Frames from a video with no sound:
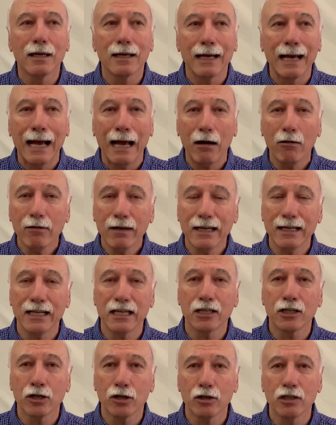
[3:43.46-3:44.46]
how can
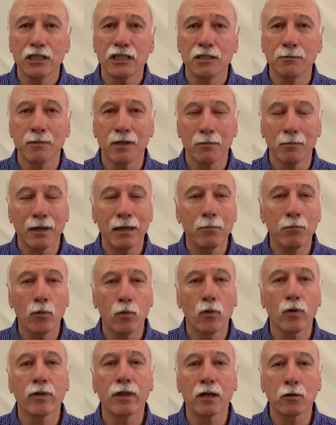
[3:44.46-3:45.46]
encouragement be
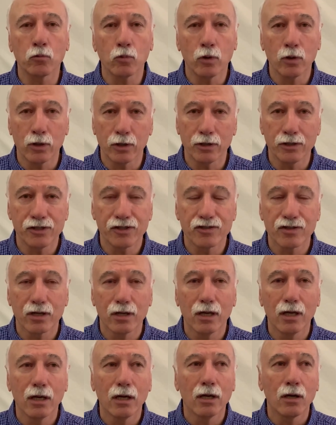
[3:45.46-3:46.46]
more than words?
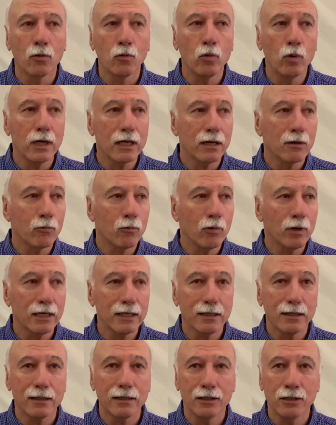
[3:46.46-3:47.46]

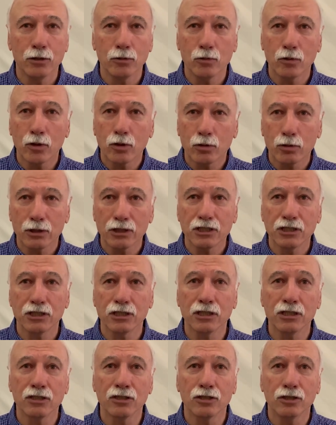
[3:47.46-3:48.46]
What do
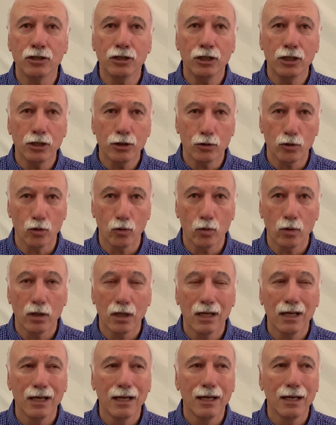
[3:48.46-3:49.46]
Christians do?
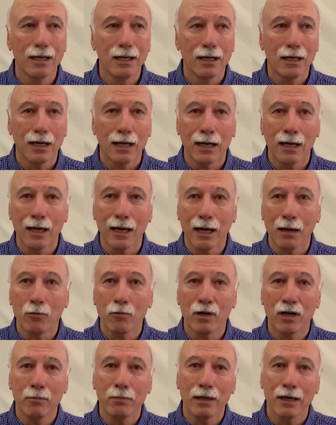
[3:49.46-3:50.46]
I
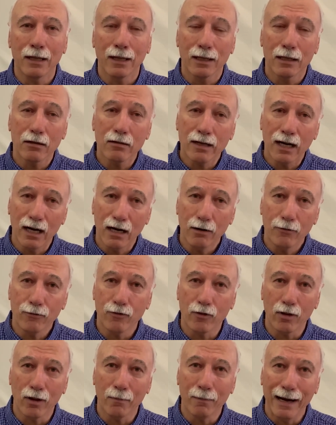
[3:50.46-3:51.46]
want to be a little
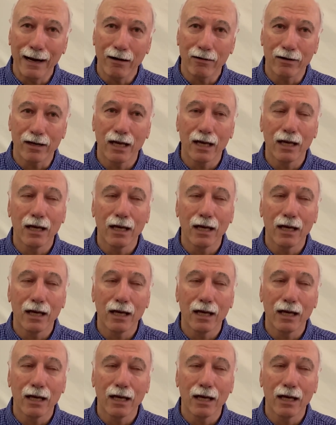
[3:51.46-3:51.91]
careful about